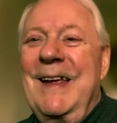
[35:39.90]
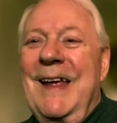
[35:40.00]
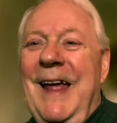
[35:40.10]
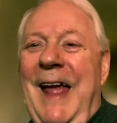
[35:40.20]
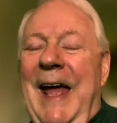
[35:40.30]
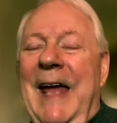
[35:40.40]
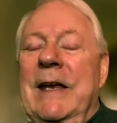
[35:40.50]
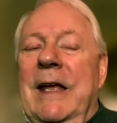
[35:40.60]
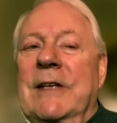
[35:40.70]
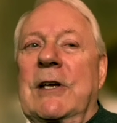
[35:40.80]
And
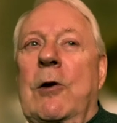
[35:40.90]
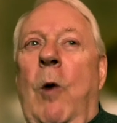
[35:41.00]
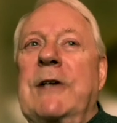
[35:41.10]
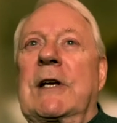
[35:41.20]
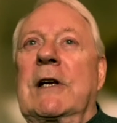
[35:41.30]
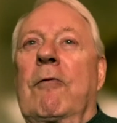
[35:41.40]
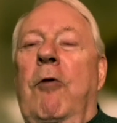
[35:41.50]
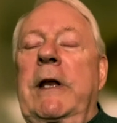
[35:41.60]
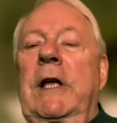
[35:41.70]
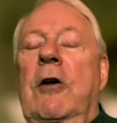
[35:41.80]
it's a question of
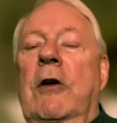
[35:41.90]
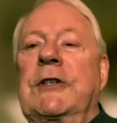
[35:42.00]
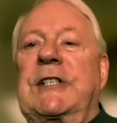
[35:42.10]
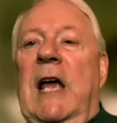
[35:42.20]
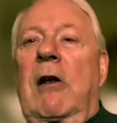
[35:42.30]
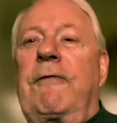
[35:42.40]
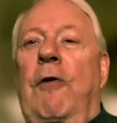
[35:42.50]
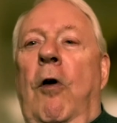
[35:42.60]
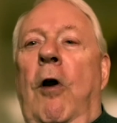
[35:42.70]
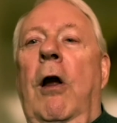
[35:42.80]
what are you going to settle
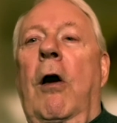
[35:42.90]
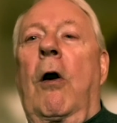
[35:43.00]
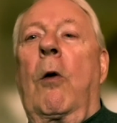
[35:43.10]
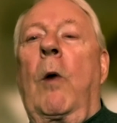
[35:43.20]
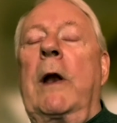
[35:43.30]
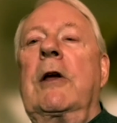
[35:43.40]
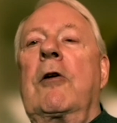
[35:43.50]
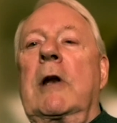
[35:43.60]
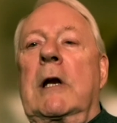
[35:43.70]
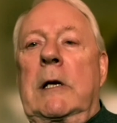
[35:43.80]
for or what are you
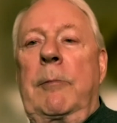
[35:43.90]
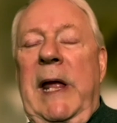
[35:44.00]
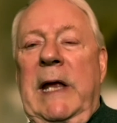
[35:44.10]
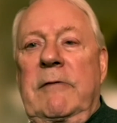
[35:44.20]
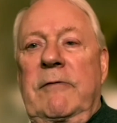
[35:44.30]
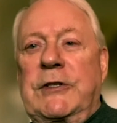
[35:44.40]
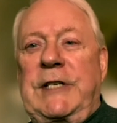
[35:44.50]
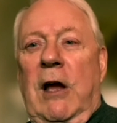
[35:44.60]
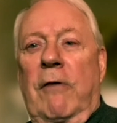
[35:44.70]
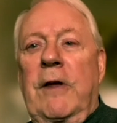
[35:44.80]
going to demand of
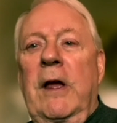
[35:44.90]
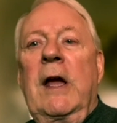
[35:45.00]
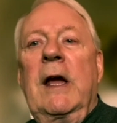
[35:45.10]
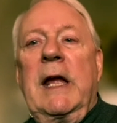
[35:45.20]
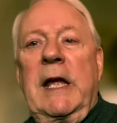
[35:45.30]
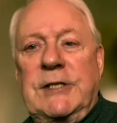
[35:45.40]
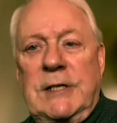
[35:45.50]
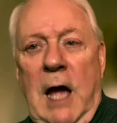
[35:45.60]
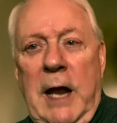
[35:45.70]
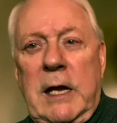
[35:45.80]
yourself? It's
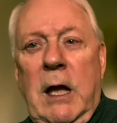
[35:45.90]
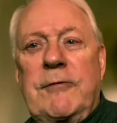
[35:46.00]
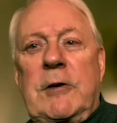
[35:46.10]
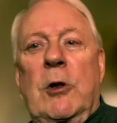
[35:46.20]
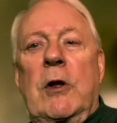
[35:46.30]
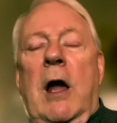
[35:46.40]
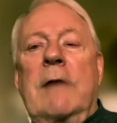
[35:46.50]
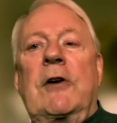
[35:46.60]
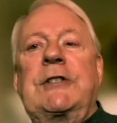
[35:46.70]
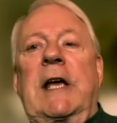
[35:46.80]
not a comfortable
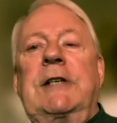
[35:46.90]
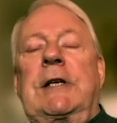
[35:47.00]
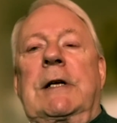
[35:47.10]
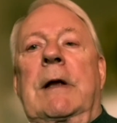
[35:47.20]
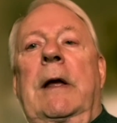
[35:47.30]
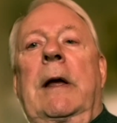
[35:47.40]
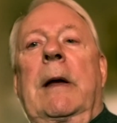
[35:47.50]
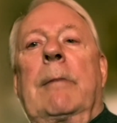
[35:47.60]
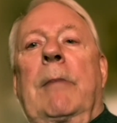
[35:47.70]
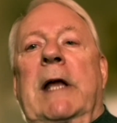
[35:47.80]
conversation,
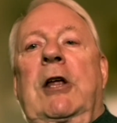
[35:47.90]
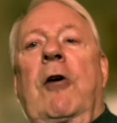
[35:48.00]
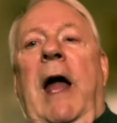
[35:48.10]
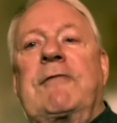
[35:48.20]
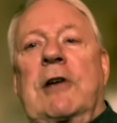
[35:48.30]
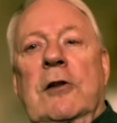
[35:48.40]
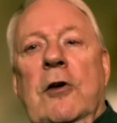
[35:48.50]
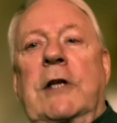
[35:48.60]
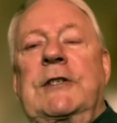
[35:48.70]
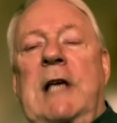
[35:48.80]
but you have to
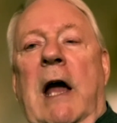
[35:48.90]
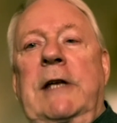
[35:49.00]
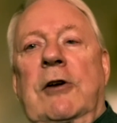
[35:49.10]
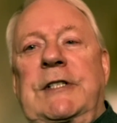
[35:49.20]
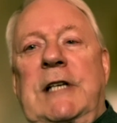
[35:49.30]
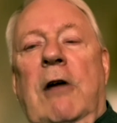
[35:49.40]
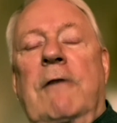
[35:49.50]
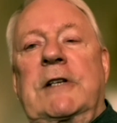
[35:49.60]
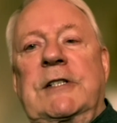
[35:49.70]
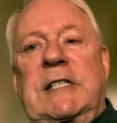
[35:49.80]
look inside
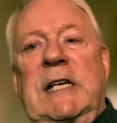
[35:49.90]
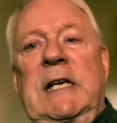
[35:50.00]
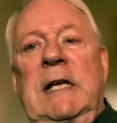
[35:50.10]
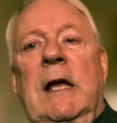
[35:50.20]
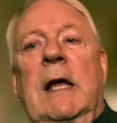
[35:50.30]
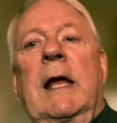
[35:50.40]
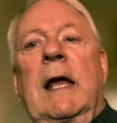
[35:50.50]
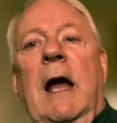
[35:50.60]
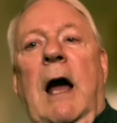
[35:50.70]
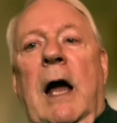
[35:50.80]
yourself to see,
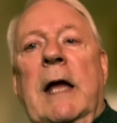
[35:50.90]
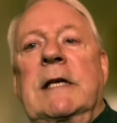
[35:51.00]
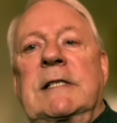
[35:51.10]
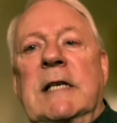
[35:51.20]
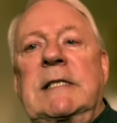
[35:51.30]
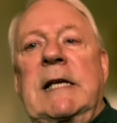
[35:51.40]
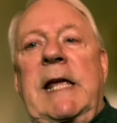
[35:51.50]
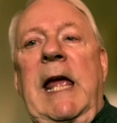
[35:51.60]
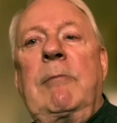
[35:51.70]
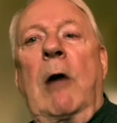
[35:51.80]
is this the
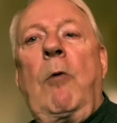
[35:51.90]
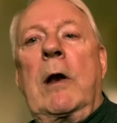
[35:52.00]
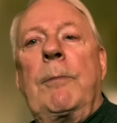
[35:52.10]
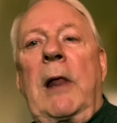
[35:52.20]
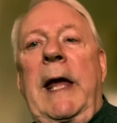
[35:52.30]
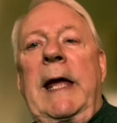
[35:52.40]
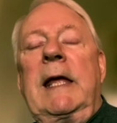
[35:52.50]
game I want to play?